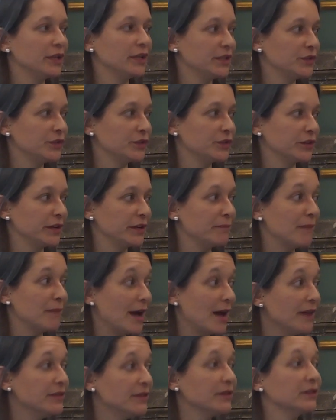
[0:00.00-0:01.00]
history
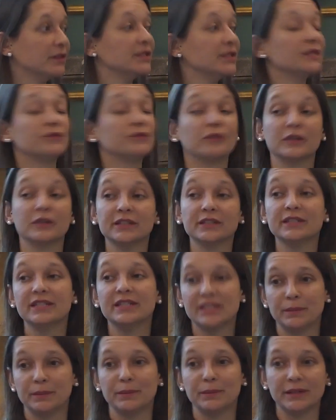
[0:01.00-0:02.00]
methods for the
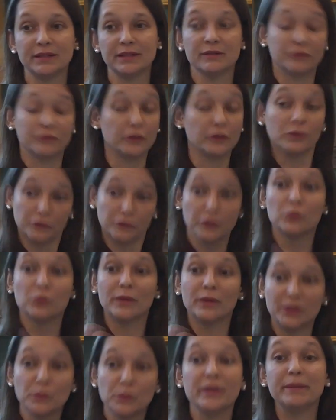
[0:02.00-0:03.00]
discipline, for
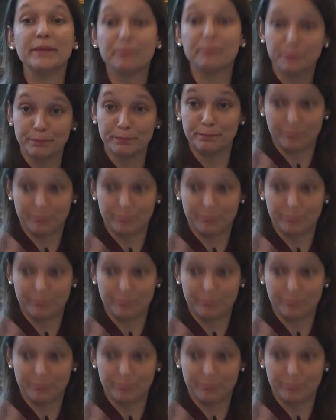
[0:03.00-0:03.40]
when we